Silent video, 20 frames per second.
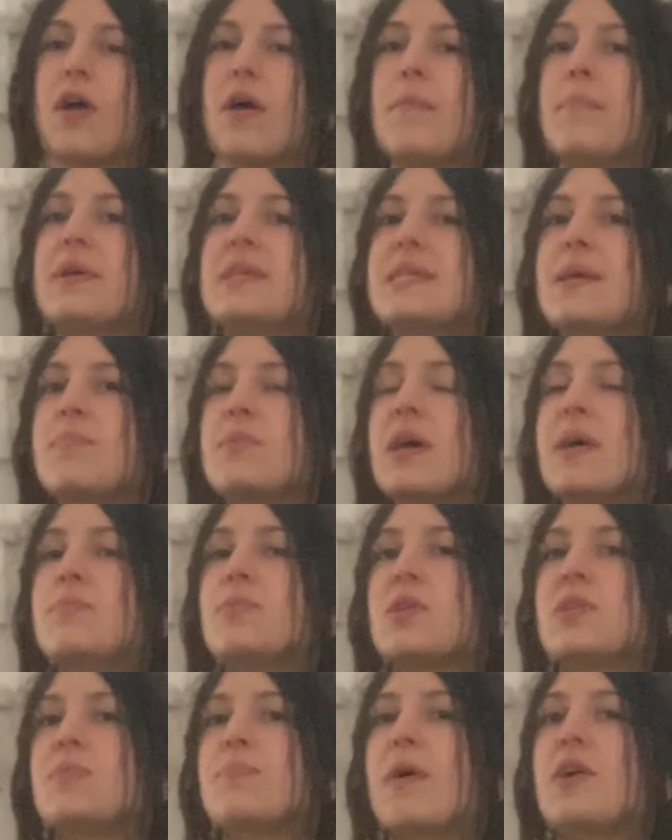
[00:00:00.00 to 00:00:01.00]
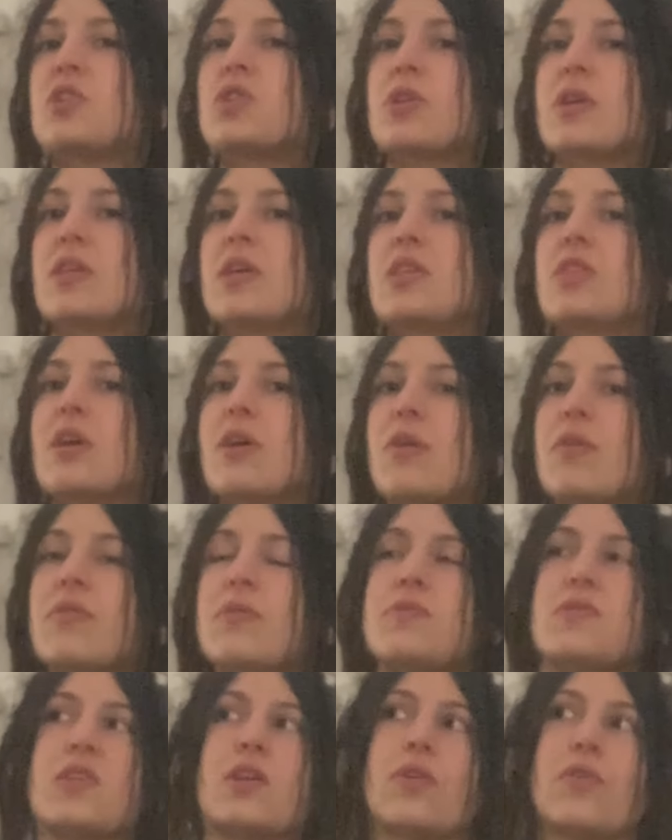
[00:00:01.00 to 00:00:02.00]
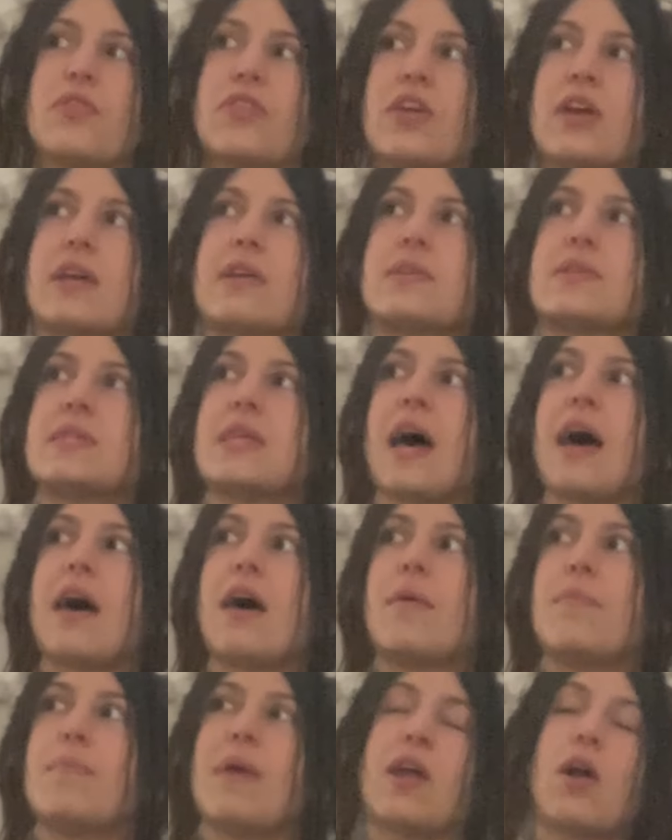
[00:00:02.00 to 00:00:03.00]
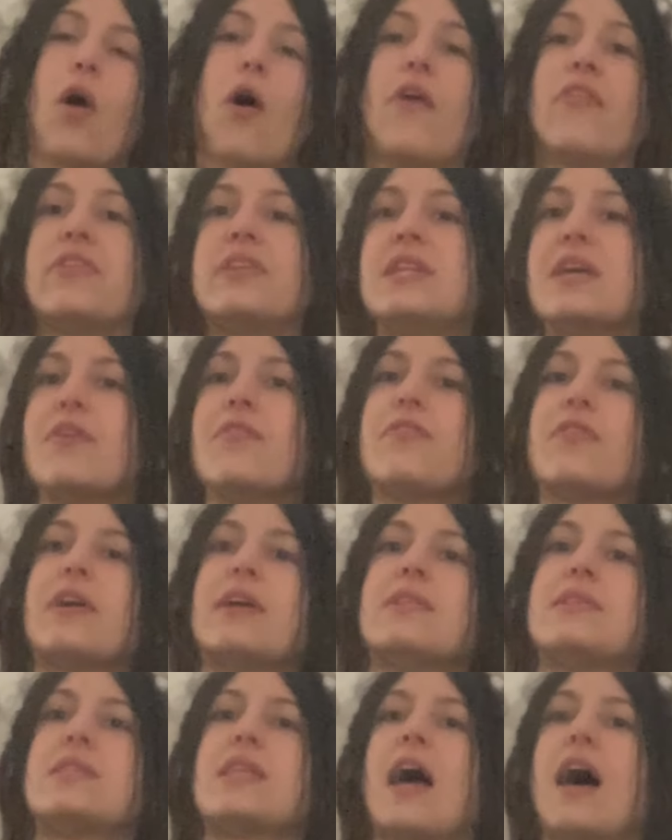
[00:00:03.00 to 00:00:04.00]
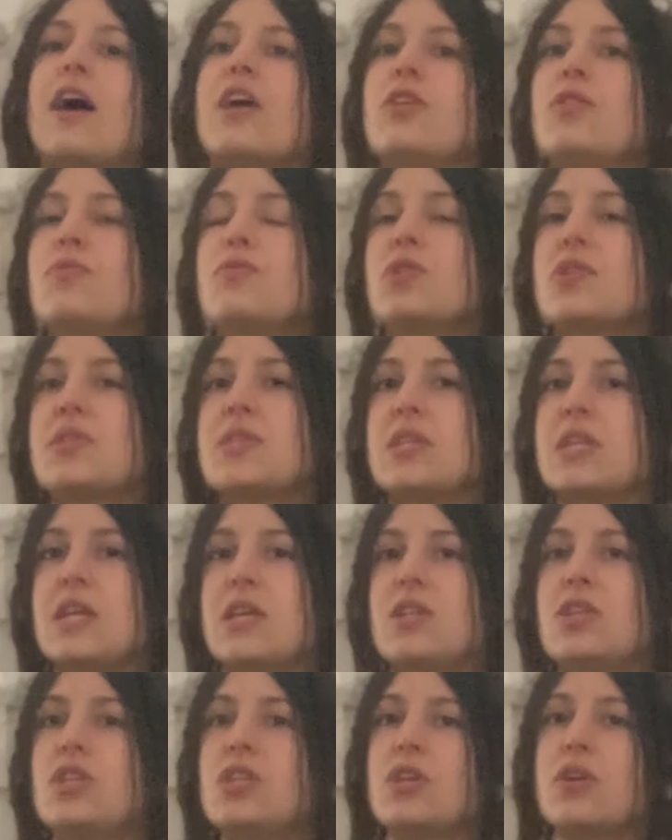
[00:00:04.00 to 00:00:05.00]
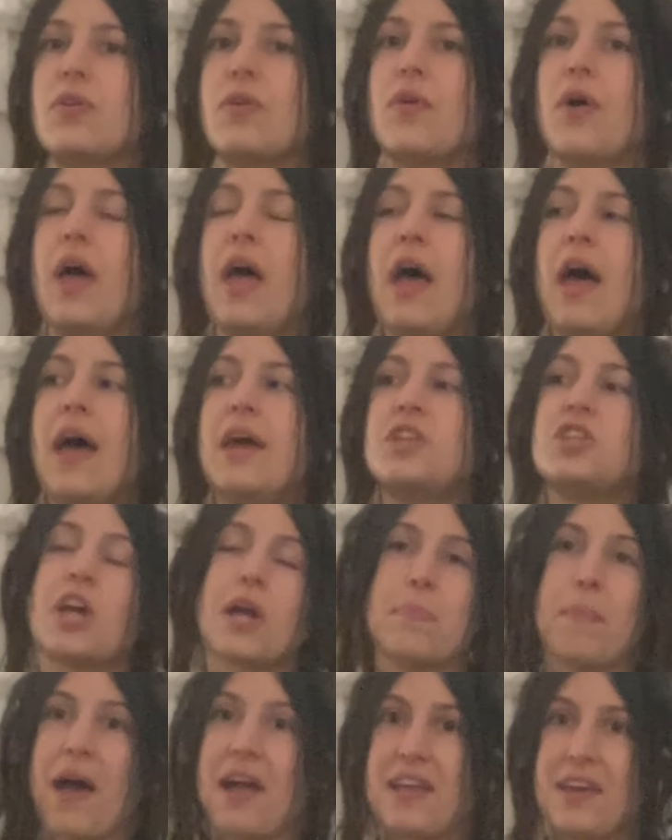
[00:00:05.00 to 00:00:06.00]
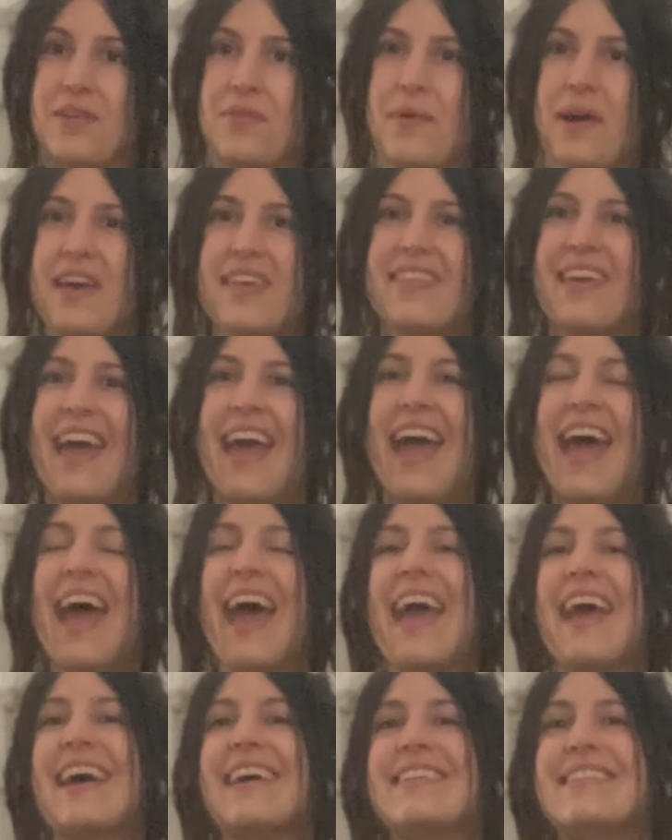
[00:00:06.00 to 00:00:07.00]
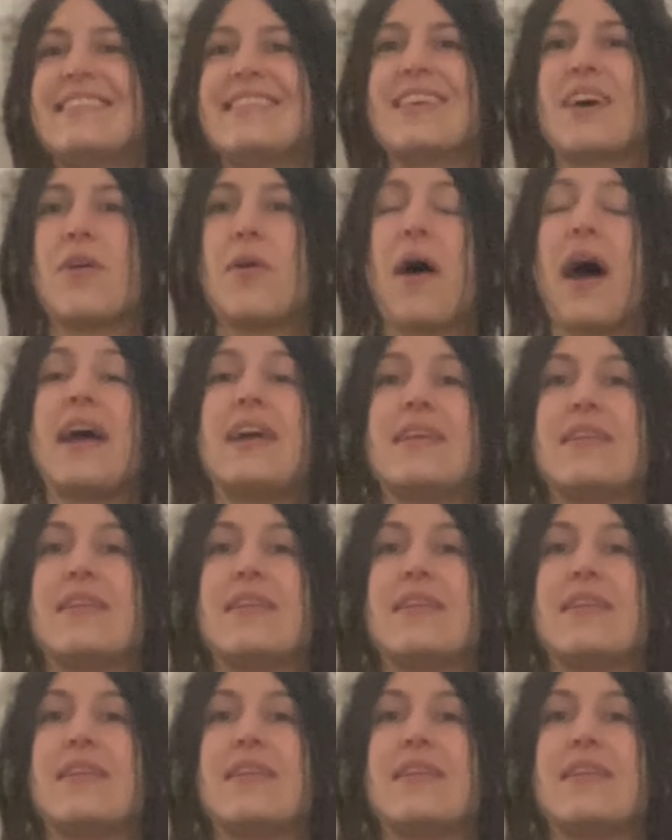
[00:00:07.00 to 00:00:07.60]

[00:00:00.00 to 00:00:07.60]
for it. But sometimes, especially, like there are those little things that make all the difference that you just need to check back in with. And so